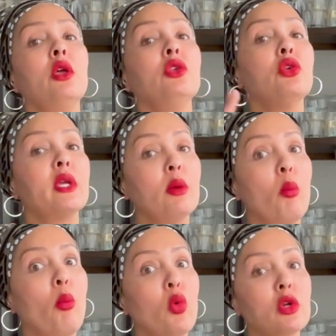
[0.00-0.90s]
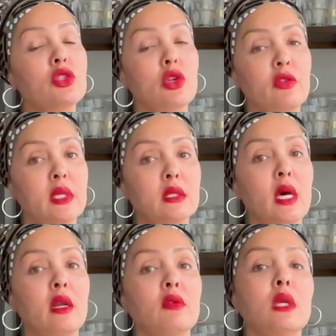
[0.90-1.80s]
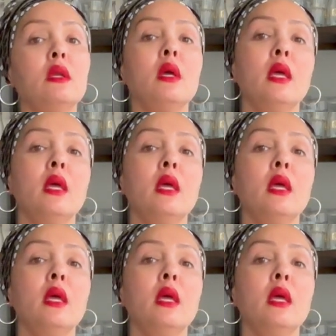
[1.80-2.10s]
you'll get more servings out of it.